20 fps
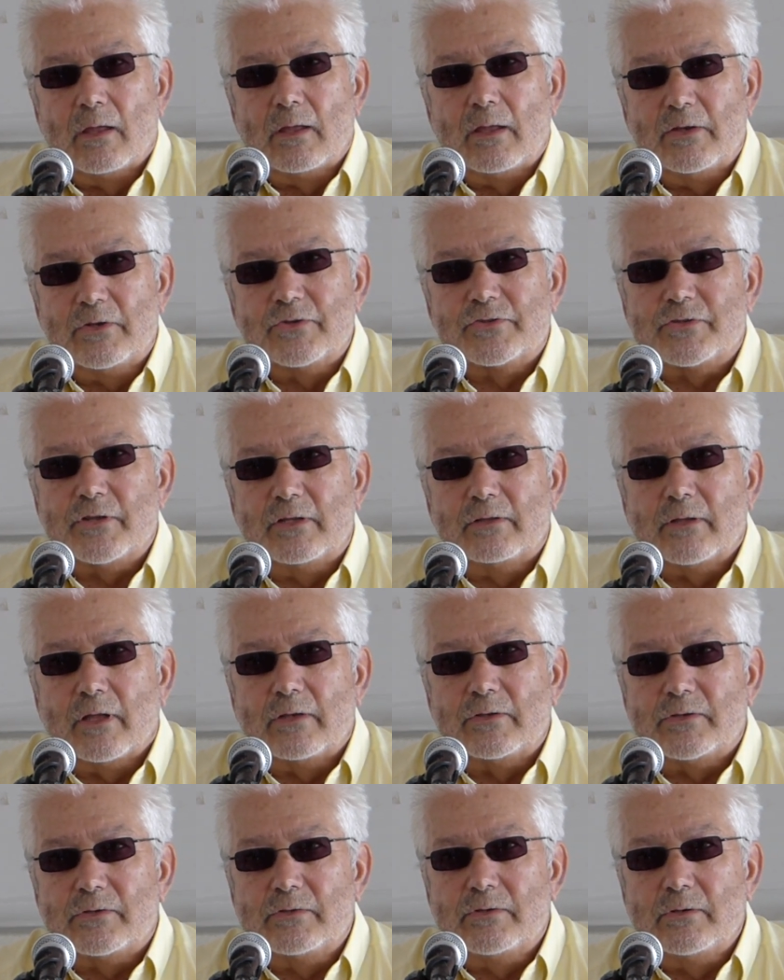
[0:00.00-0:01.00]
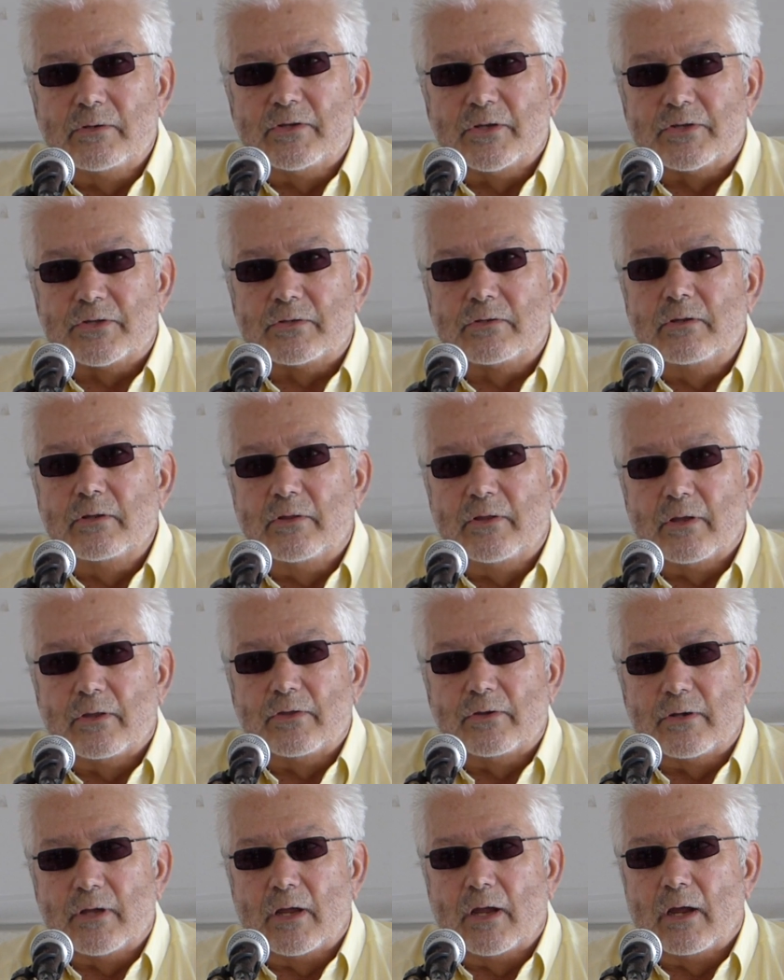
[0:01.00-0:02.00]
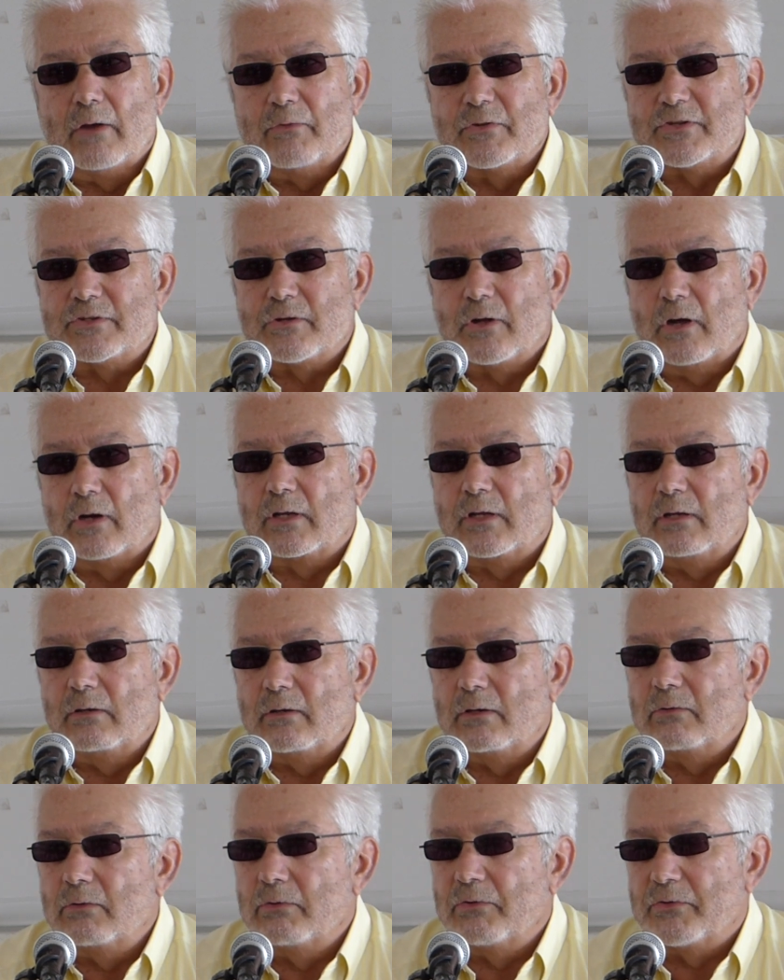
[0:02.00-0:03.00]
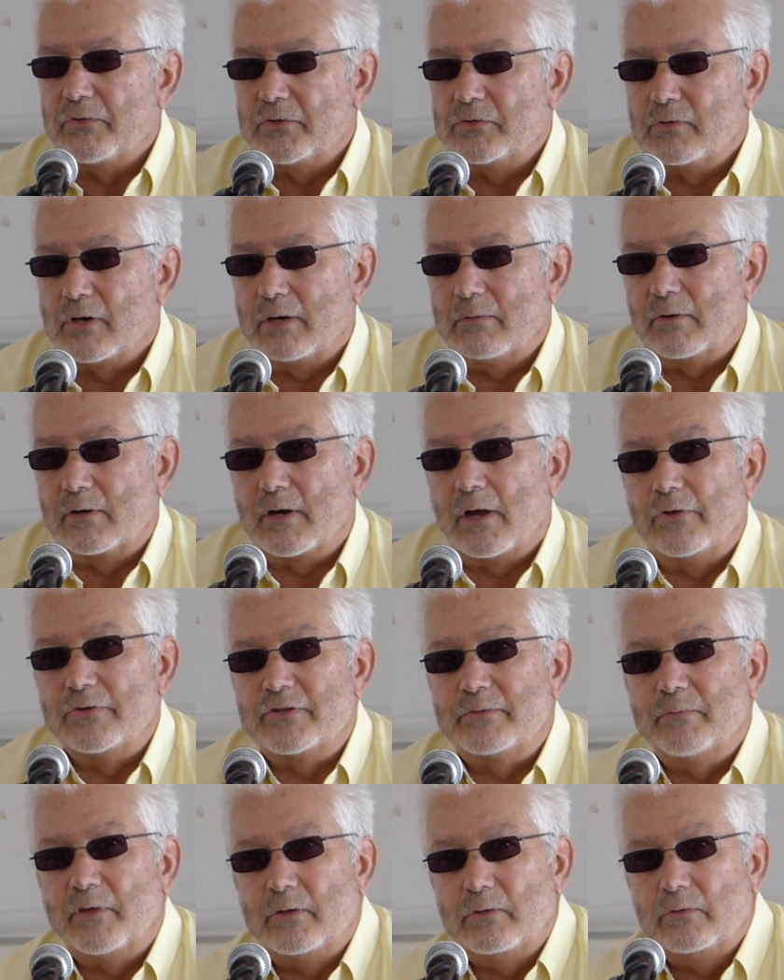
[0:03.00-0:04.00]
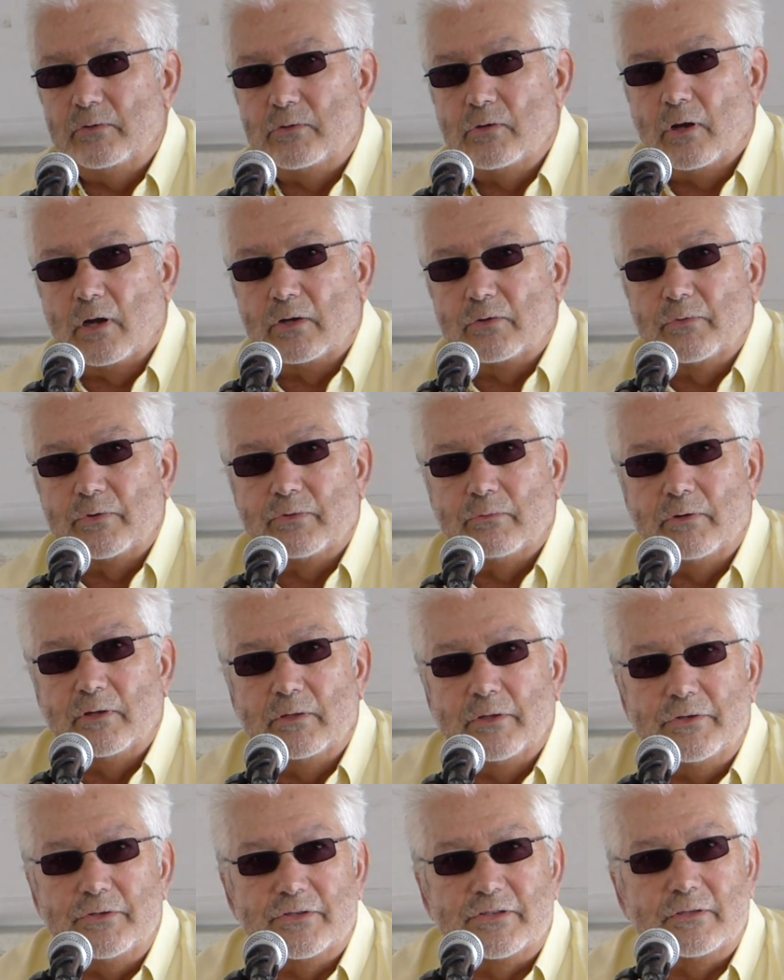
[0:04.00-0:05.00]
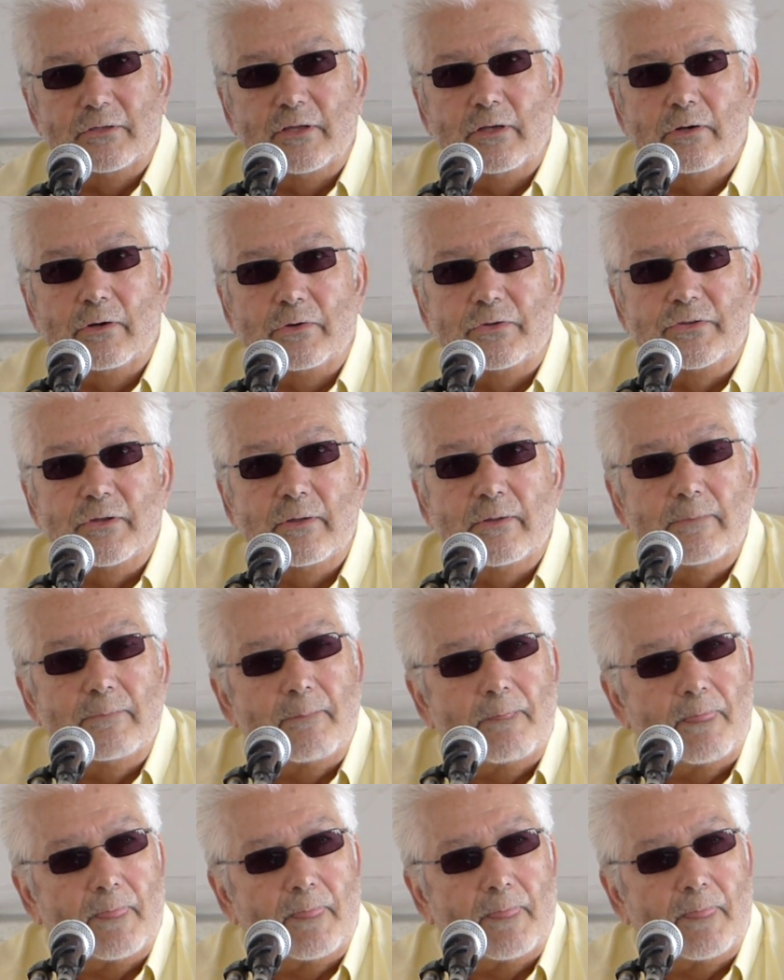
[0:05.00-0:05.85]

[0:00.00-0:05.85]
Interesting that just the other day I was talking with a tribal councilman who talked with the religious leaders,